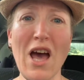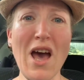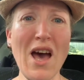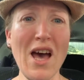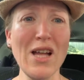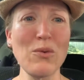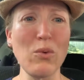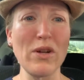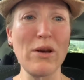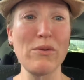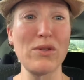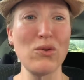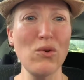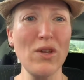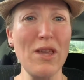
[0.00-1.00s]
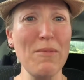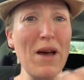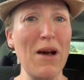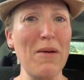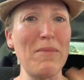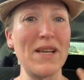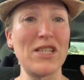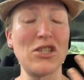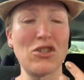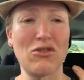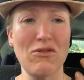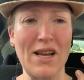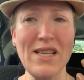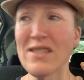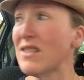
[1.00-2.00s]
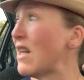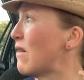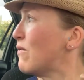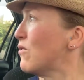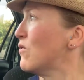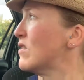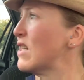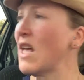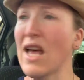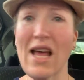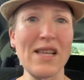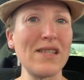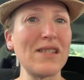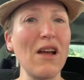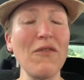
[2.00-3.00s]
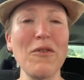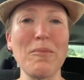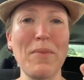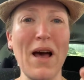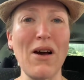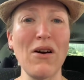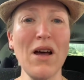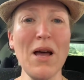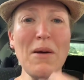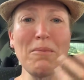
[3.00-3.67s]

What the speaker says: heard what I was talking about and my stress levels and stuff about